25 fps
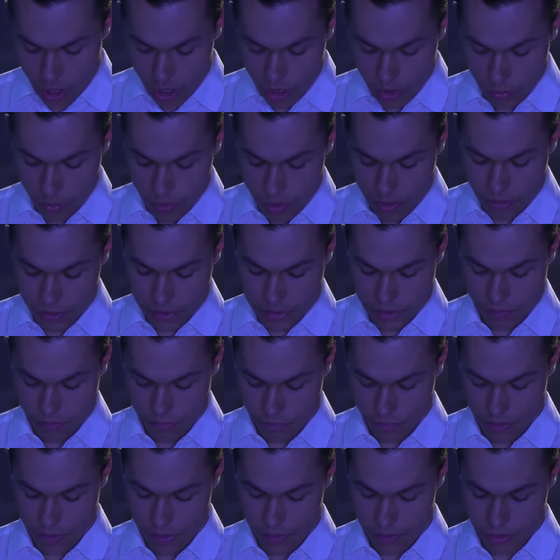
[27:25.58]
I worked in
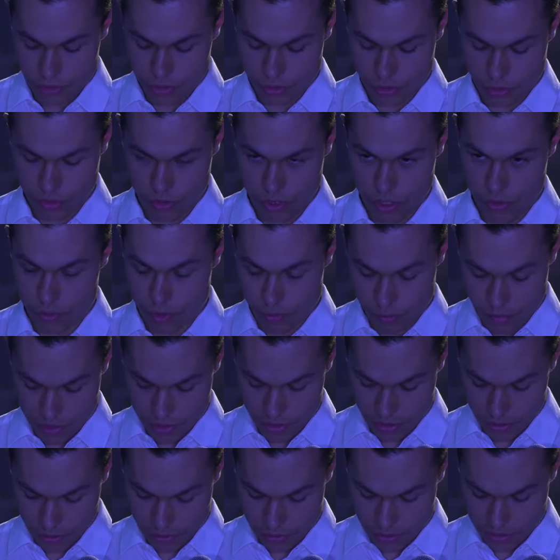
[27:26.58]
financial crime at
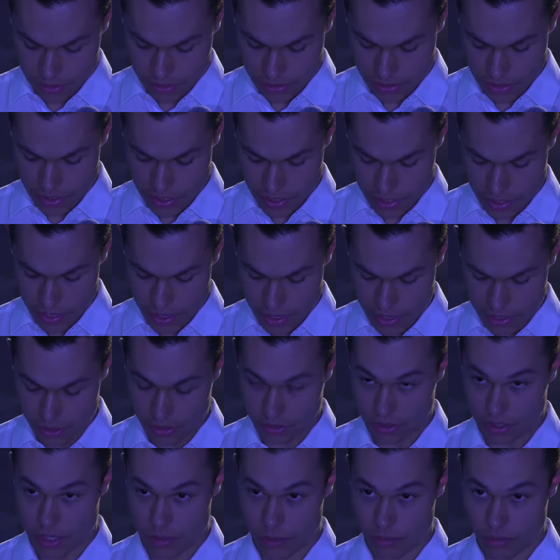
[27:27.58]
PwC and
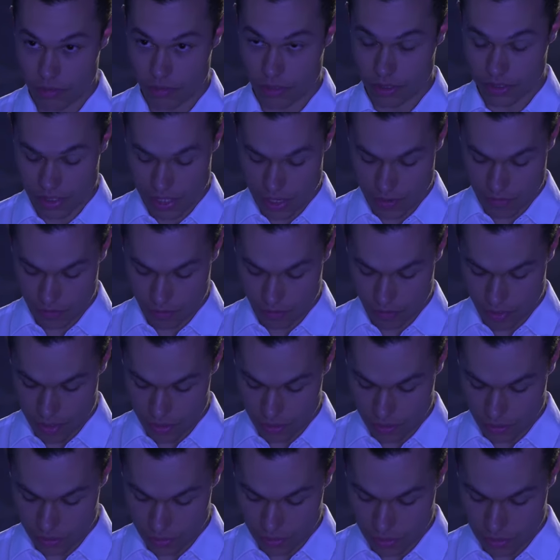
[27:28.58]
I came across
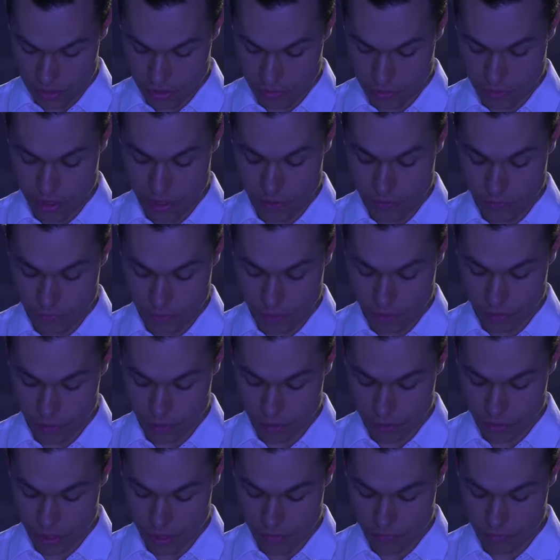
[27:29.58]
Evergrande. The big
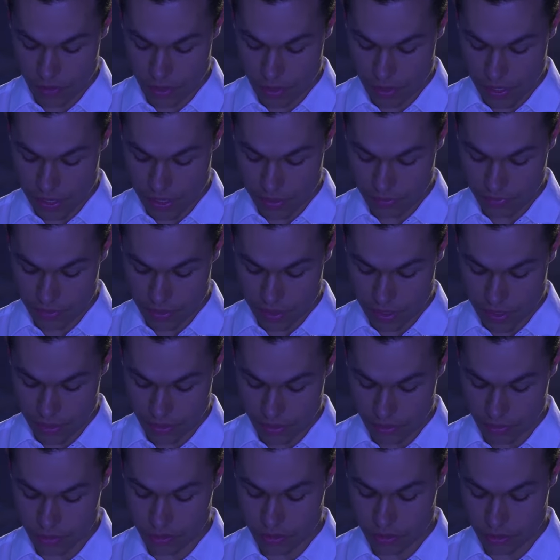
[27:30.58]
four have not had their
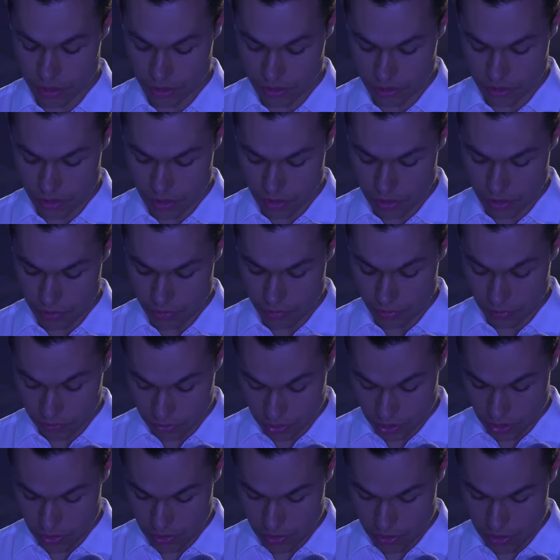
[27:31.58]
contracts renewed with
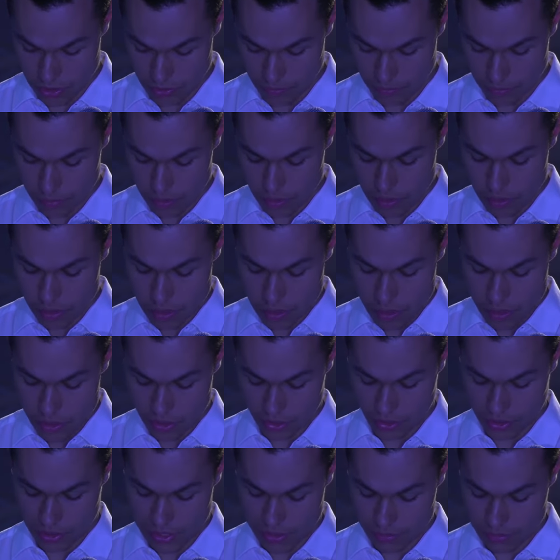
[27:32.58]
China.
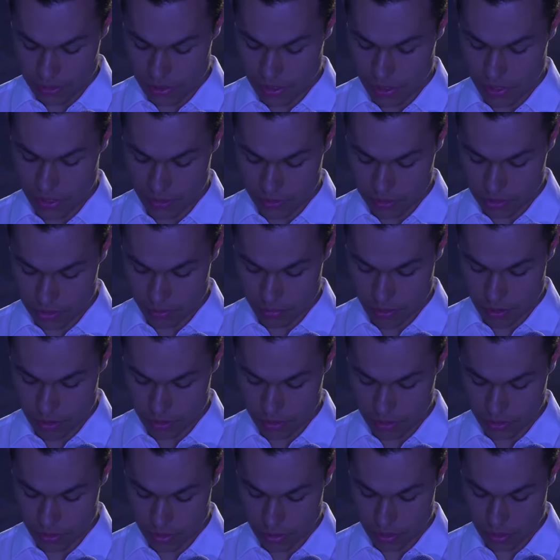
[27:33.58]
The collapse of the housing
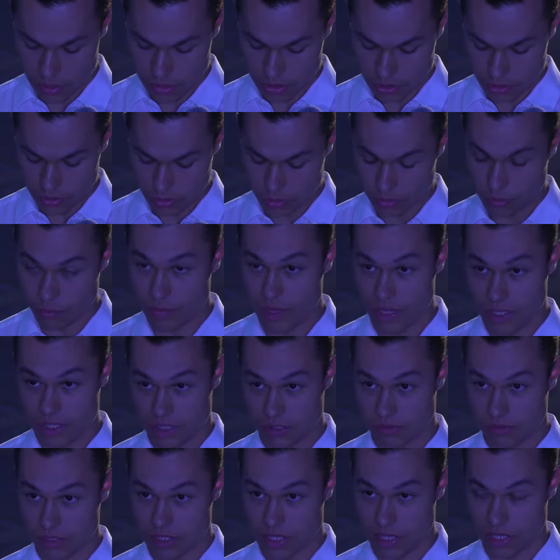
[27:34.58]
market has caused
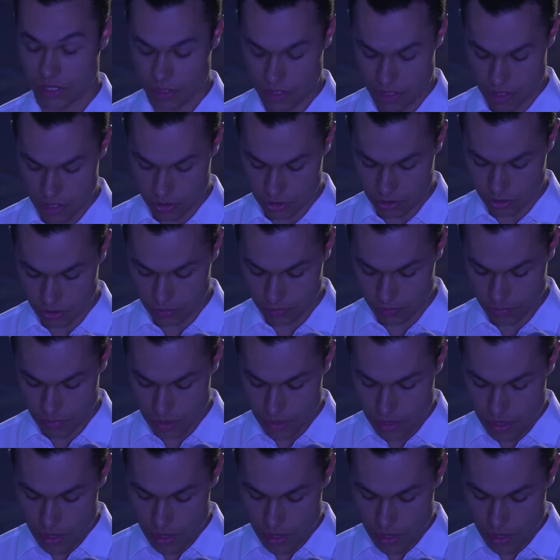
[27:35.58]
massive stagnation.